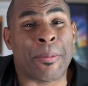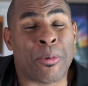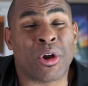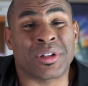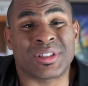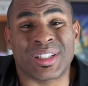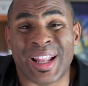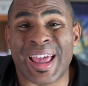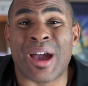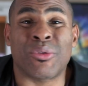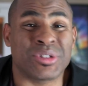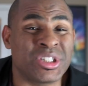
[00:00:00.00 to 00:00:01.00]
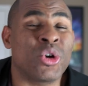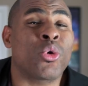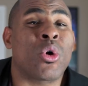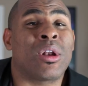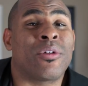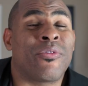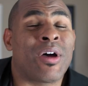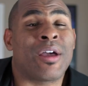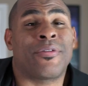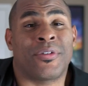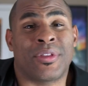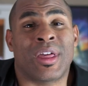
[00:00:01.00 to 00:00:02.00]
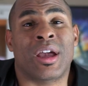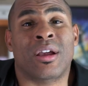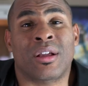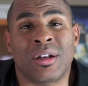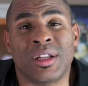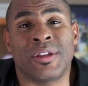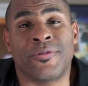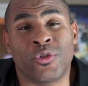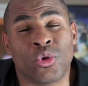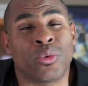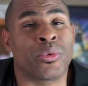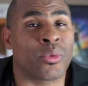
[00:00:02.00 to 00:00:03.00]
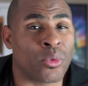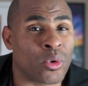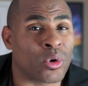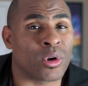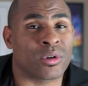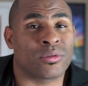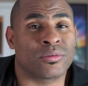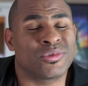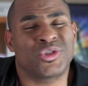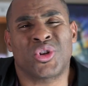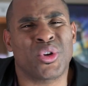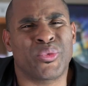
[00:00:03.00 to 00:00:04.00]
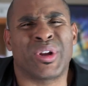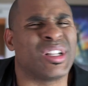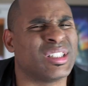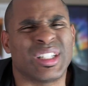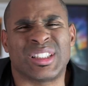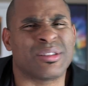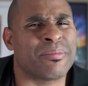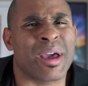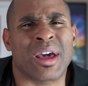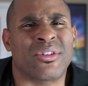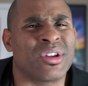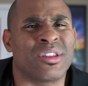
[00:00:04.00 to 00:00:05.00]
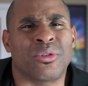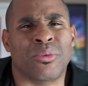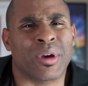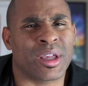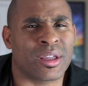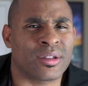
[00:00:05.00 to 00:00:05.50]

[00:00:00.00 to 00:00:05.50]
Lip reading: bought it today, I would still qualify for that clean fuel reward, so it really doesn't matter either way.